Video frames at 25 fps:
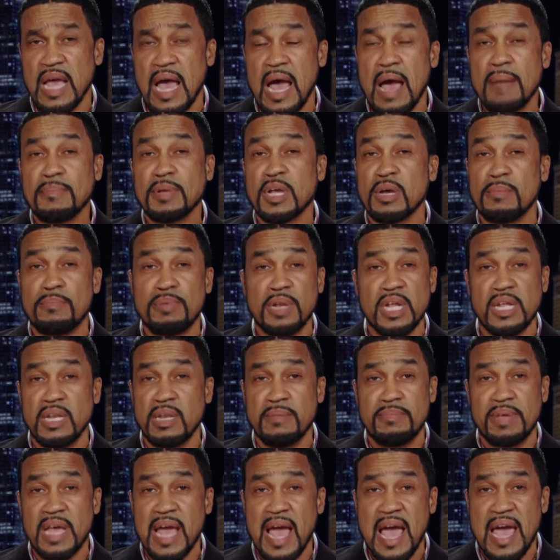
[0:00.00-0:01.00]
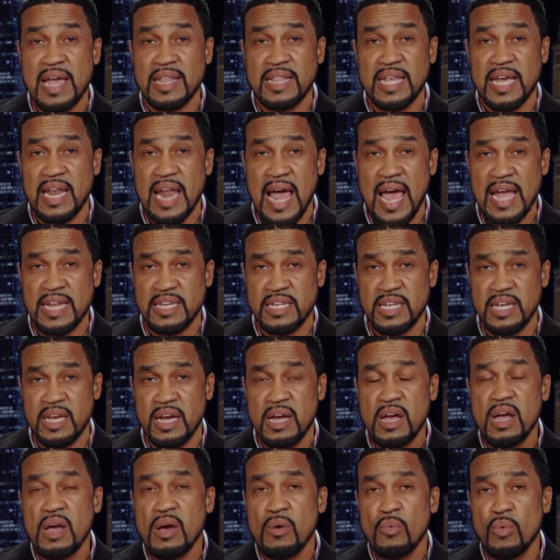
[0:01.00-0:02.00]
I'm completely behind that idea,
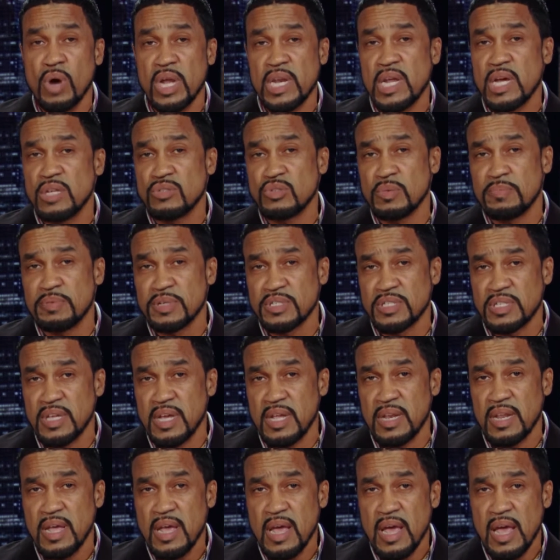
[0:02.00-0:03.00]
100%.